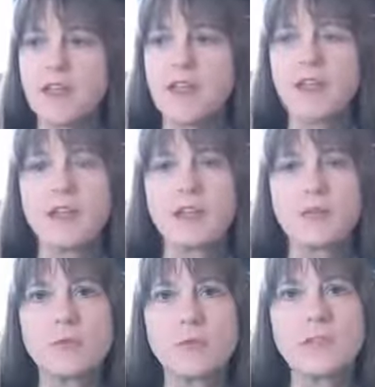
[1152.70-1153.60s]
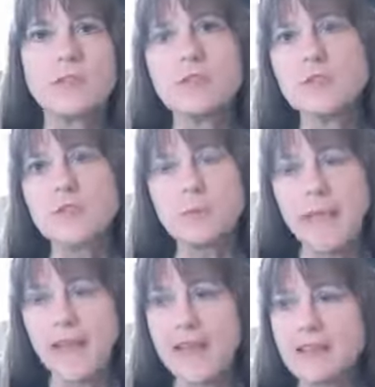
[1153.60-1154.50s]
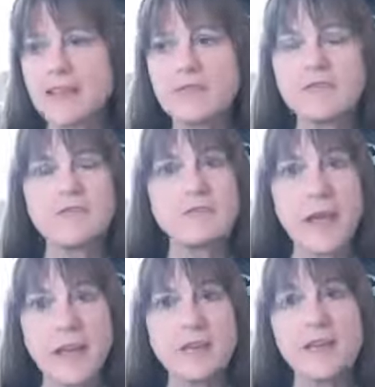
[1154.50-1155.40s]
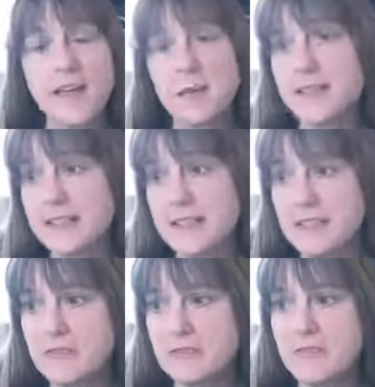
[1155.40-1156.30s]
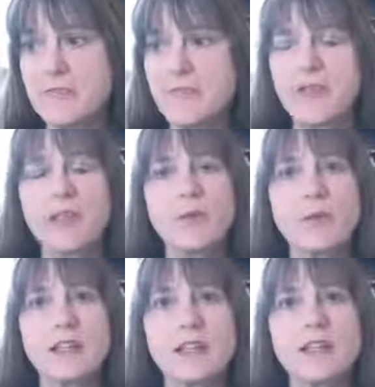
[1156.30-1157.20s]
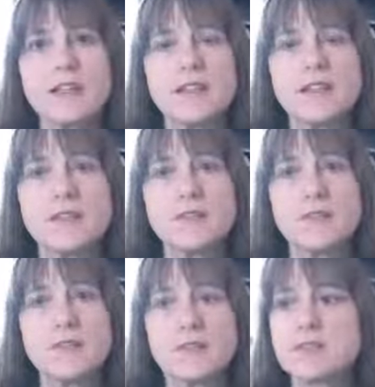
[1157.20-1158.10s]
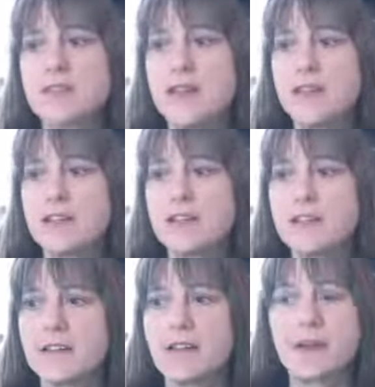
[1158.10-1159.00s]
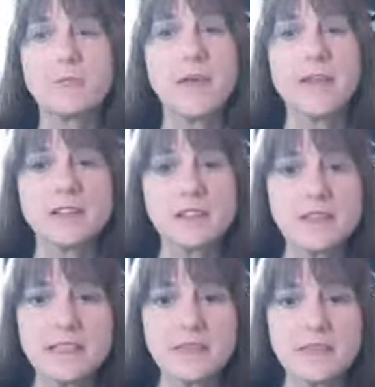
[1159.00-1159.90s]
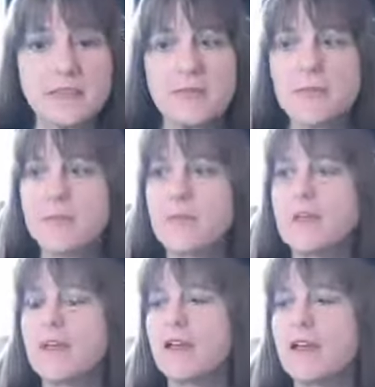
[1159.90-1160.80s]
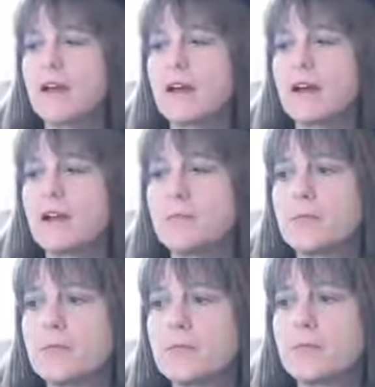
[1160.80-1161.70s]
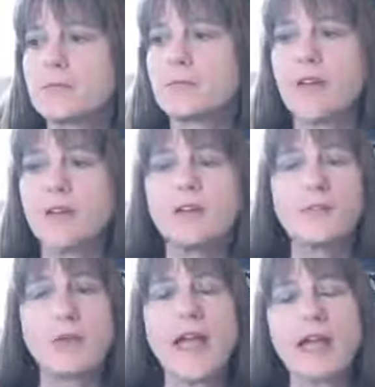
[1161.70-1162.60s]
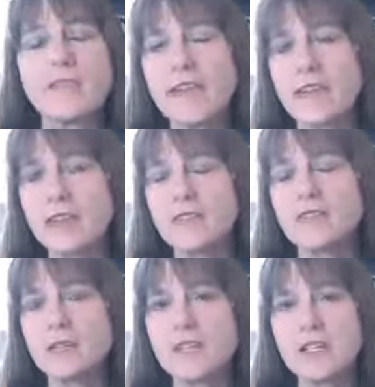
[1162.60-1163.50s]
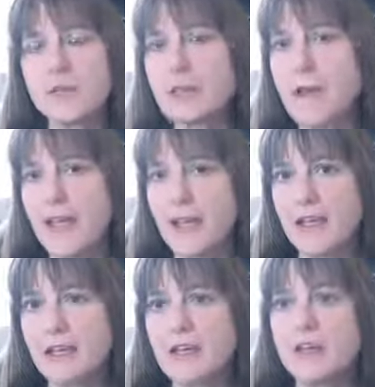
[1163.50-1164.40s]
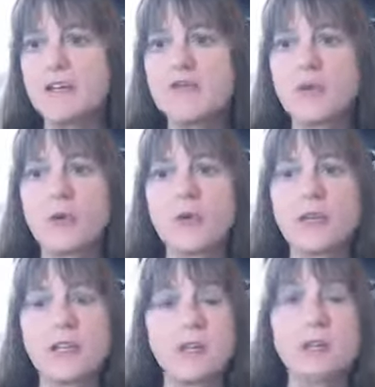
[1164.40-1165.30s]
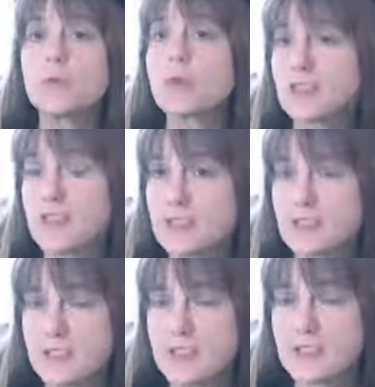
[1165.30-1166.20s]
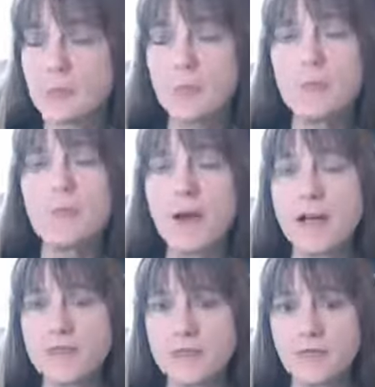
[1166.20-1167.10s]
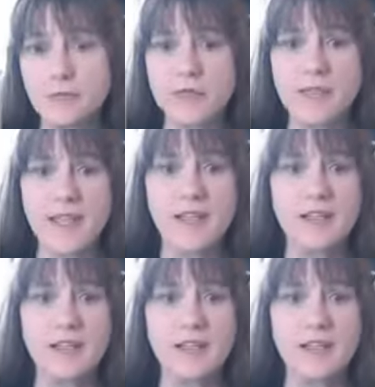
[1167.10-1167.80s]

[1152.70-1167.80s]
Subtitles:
And we need to expand paid family leave. We need to expand medical leave. And we have to enforce equal pay for equal work legislation. We must enforce that.